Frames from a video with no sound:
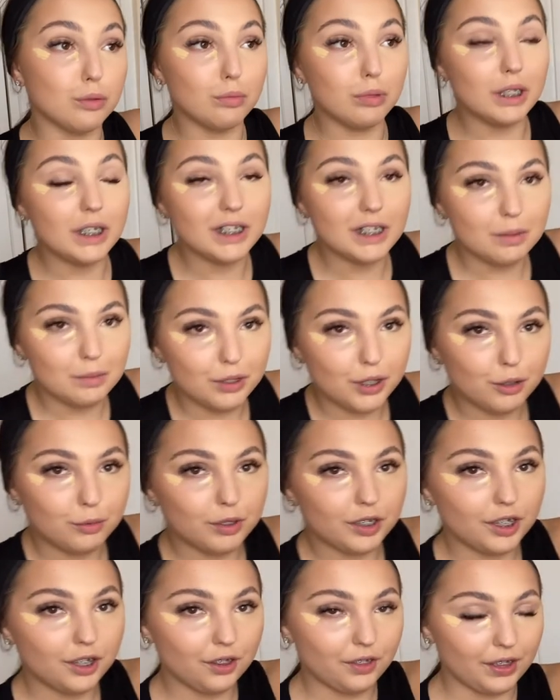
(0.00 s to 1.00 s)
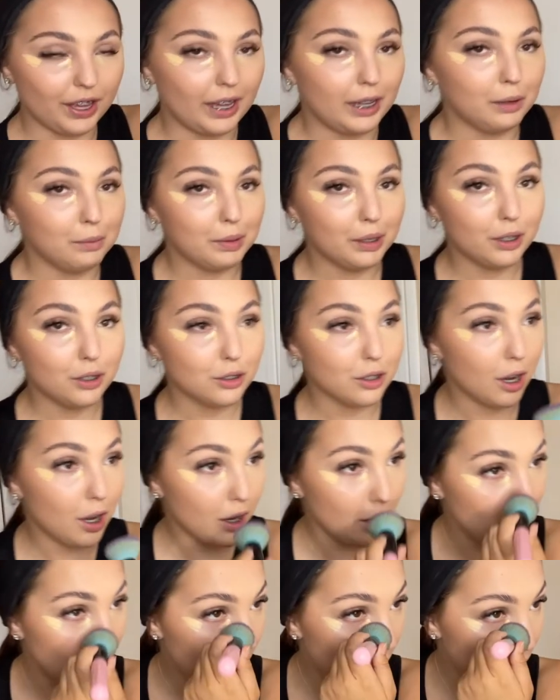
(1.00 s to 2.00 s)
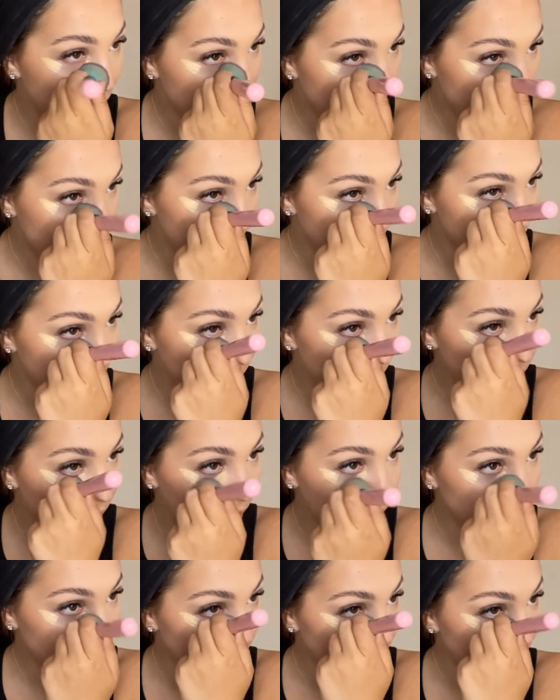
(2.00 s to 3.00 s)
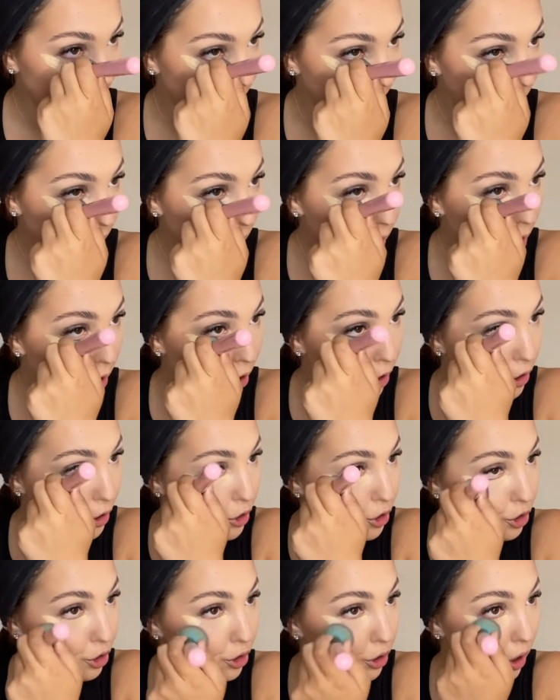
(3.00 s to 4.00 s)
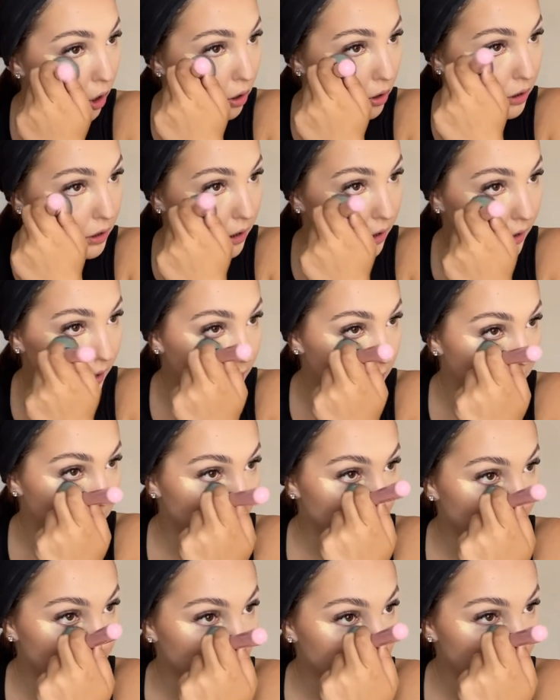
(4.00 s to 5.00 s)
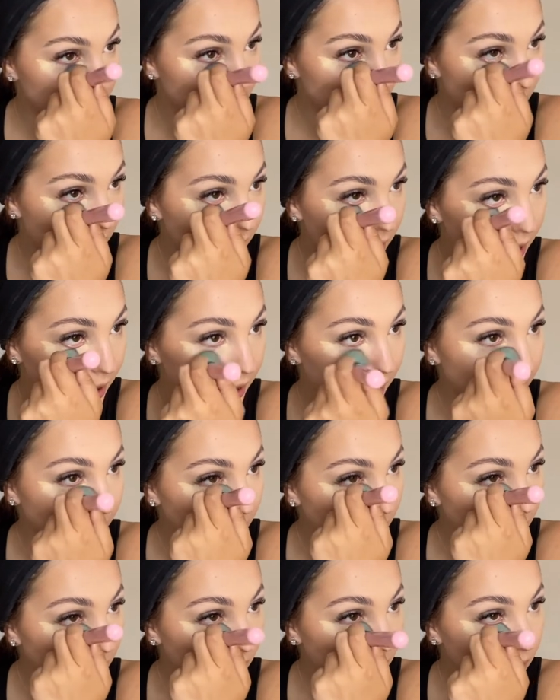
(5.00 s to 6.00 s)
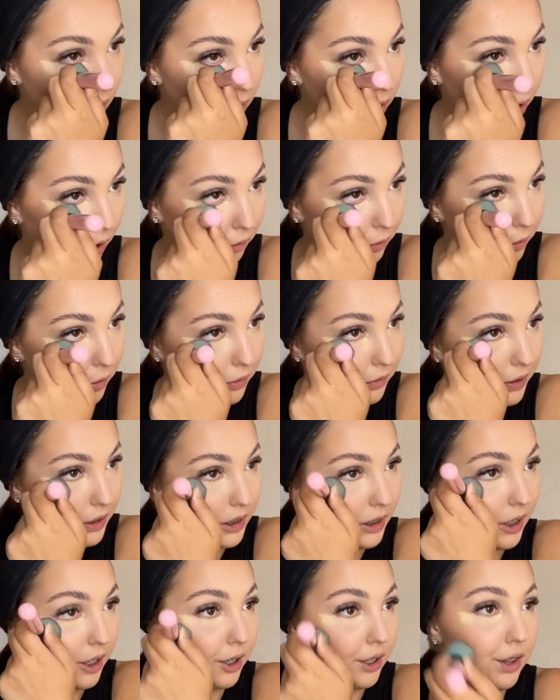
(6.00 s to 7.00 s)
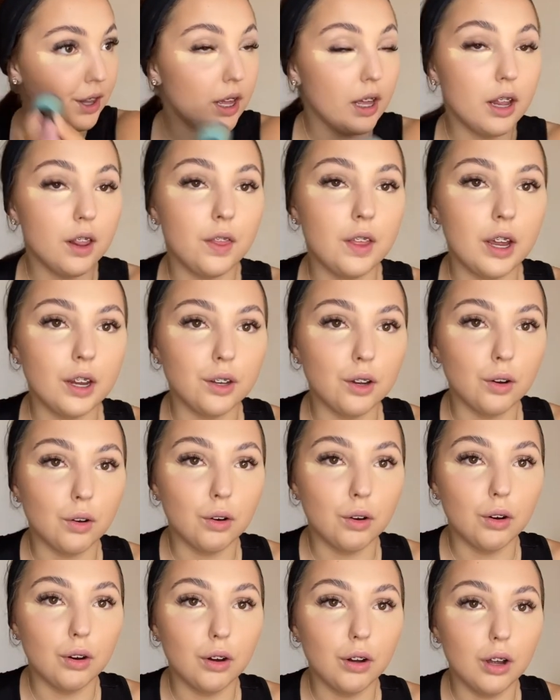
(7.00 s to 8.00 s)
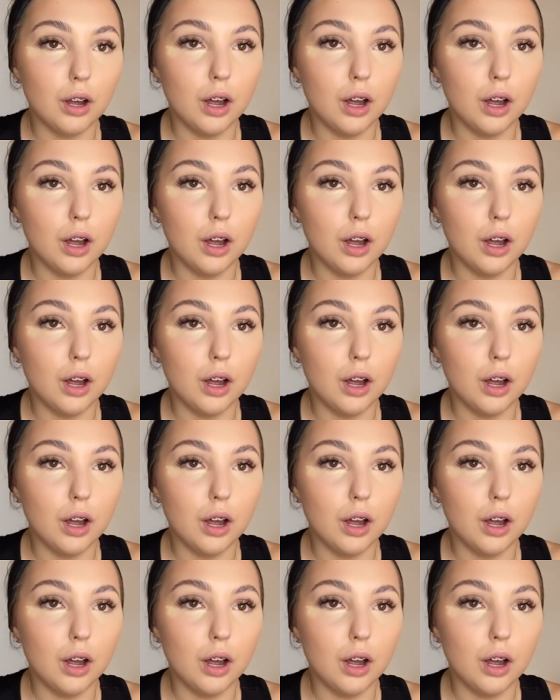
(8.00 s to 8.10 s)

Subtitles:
them, please let me know what you think, because I am absolutely shocked at this, because I got from the video that they're not